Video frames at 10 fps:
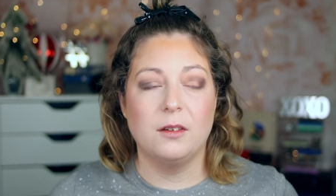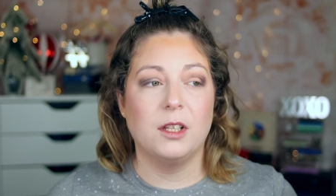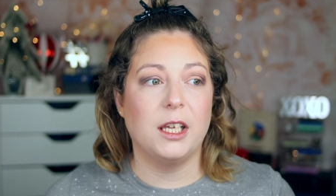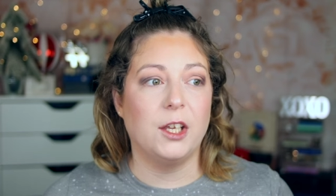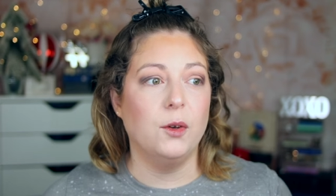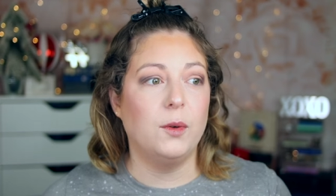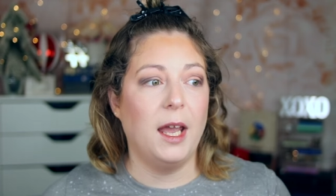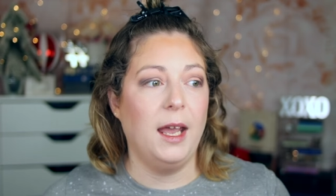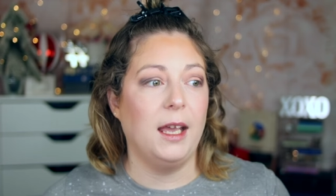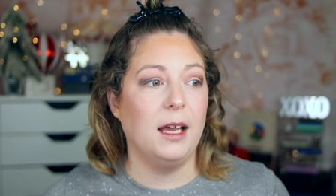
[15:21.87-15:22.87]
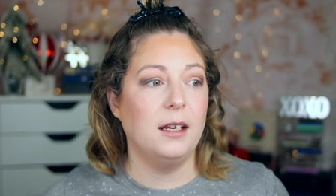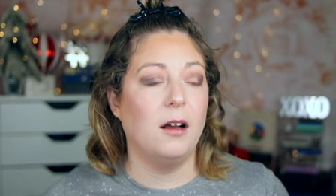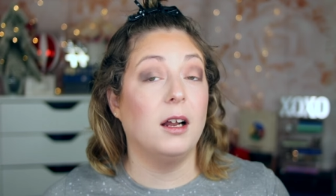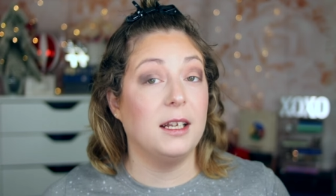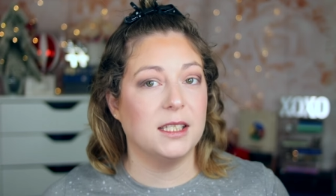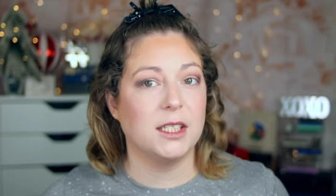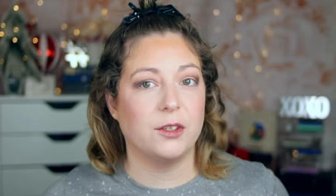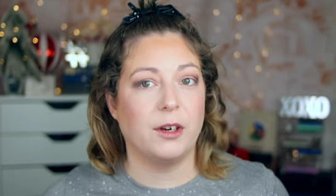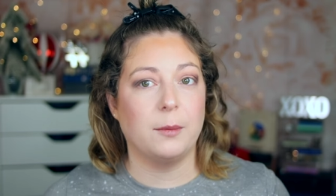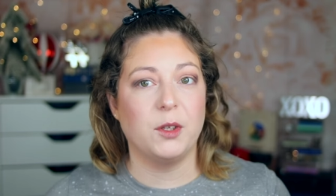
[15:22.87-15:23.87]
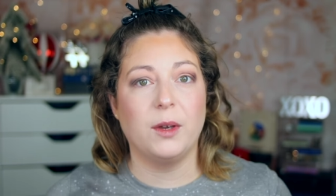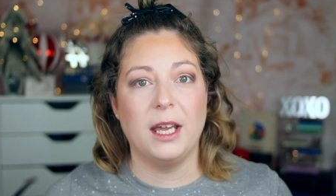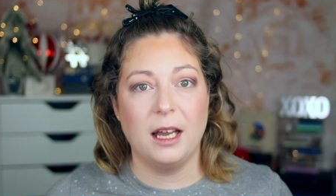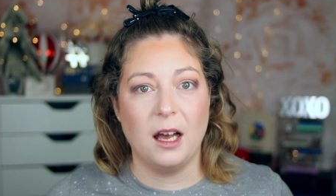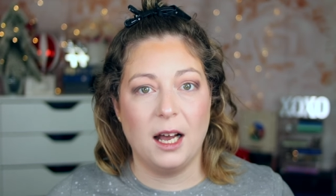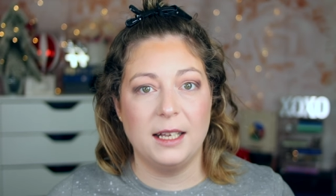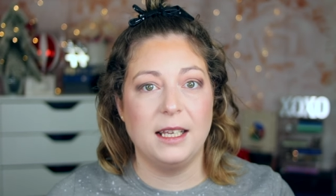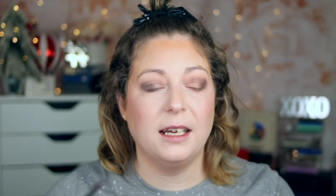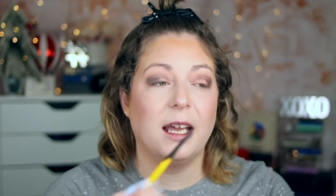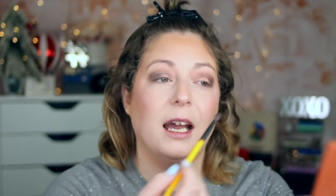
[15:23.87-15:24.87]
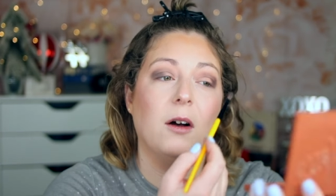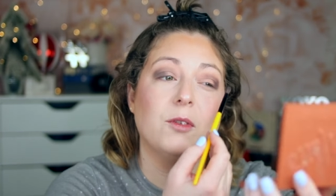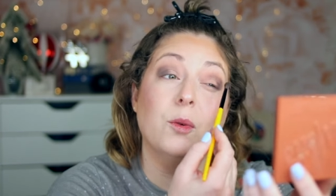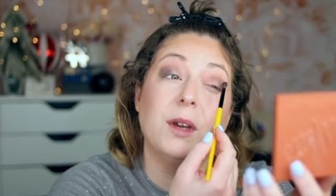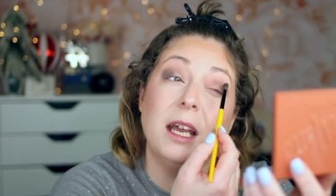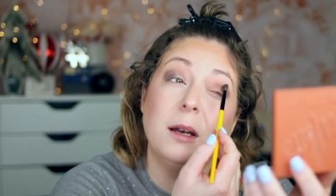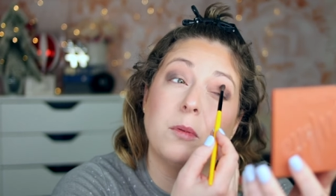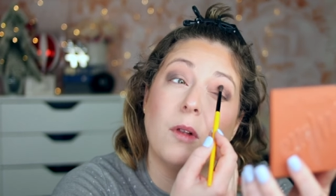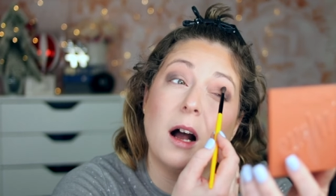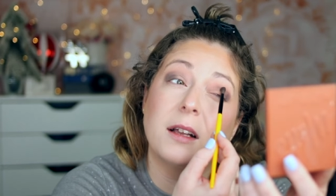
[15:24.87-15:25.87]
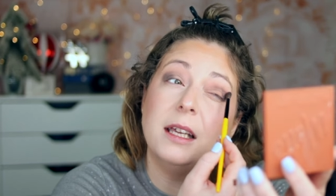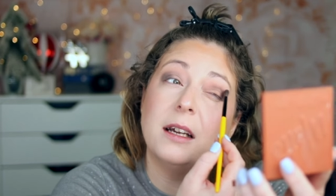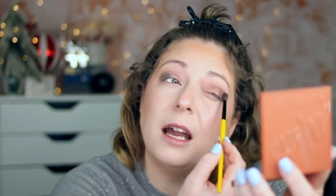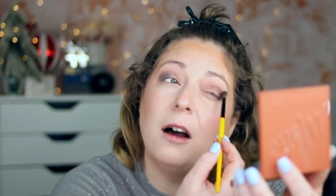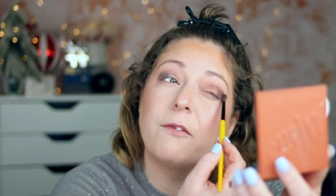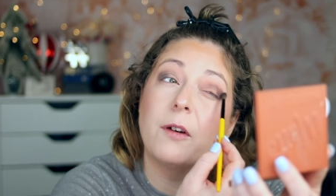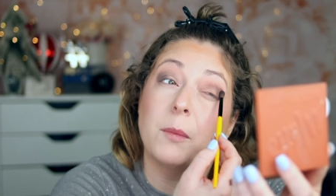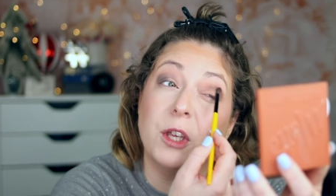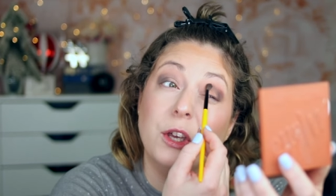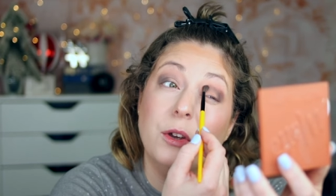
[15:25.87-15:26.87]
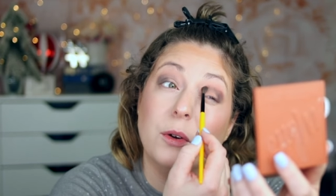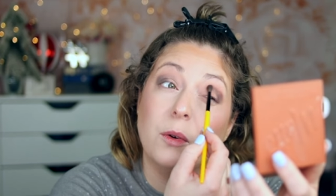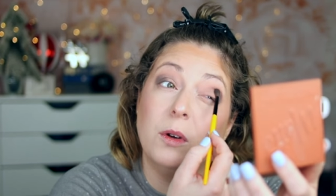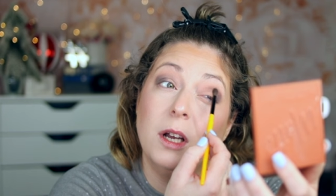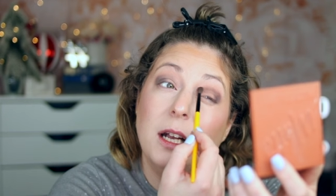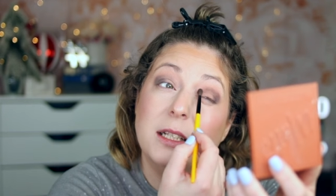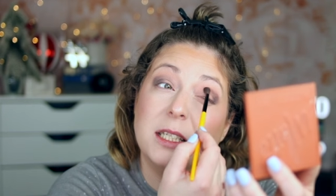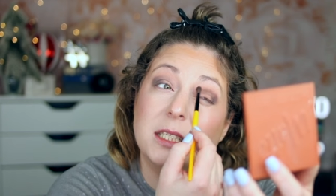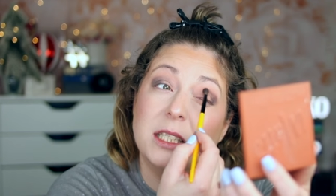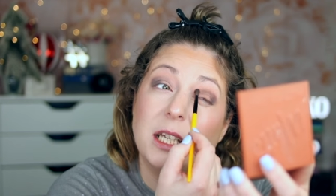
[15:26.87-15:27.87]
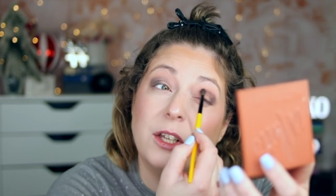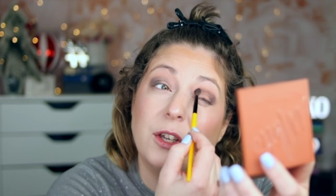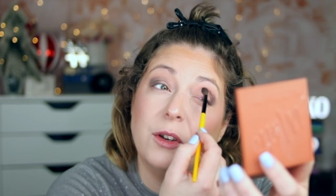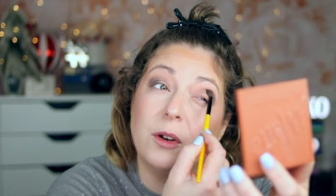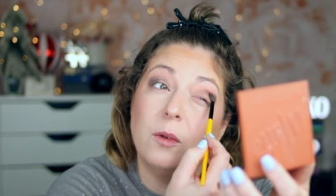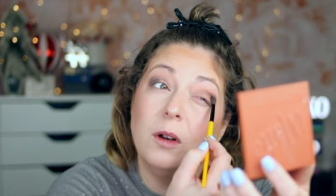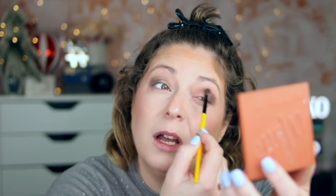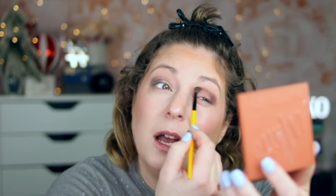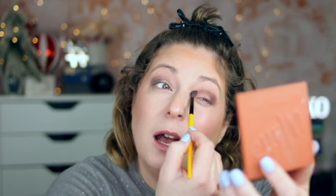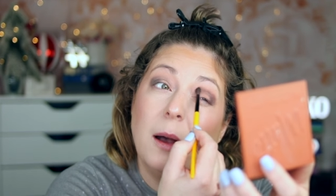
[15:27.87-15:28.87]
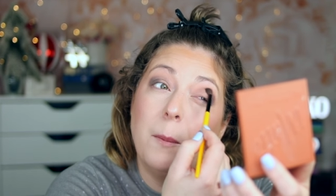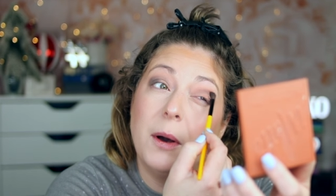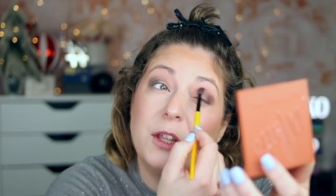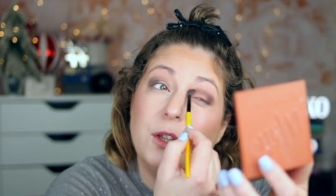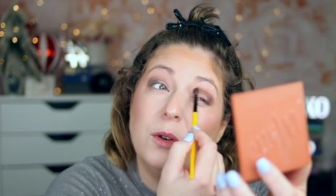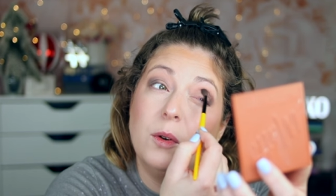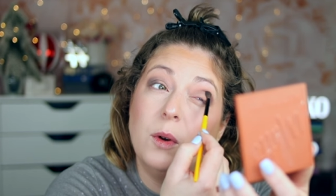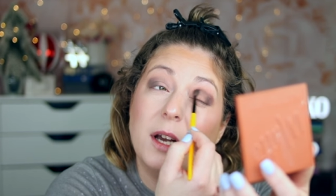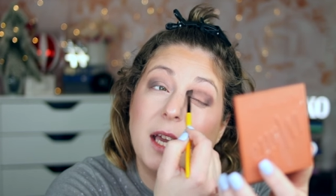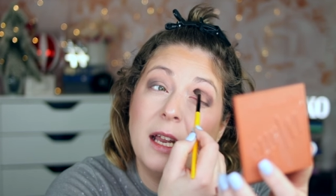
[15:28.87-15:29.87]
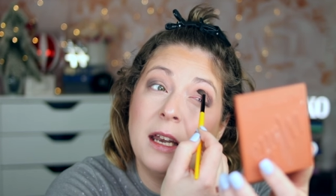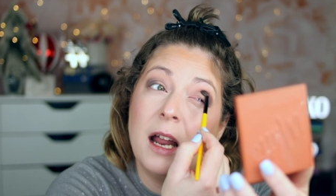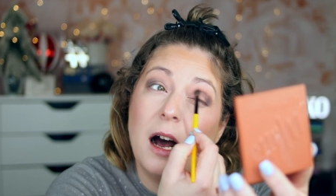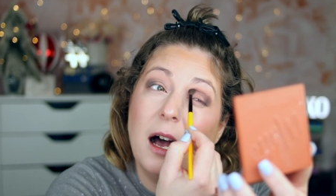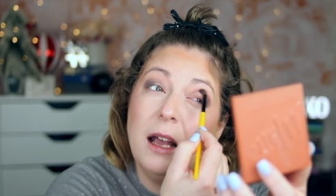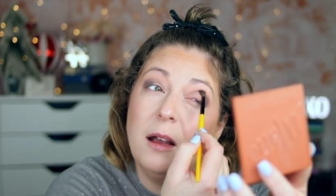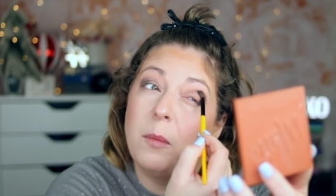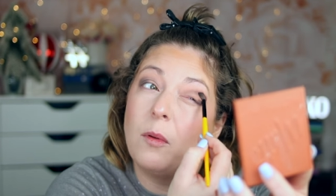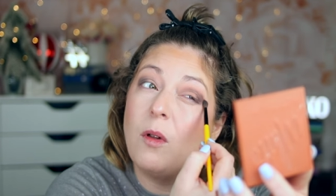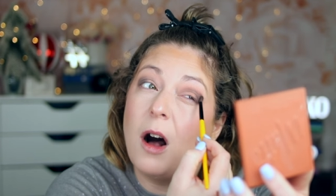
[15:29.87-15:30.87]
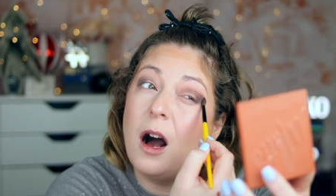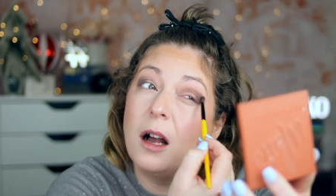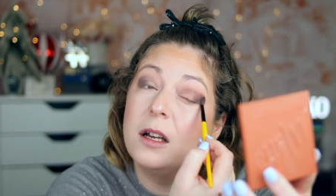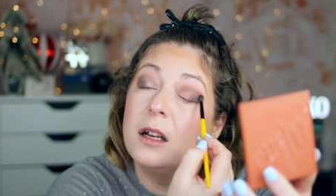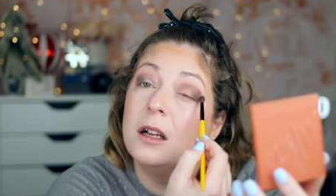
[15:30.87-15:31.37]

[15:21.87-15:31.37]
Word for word: Like you can't on Instagram, you can't hide the account. You can block the account from you to see you, but you cannot block.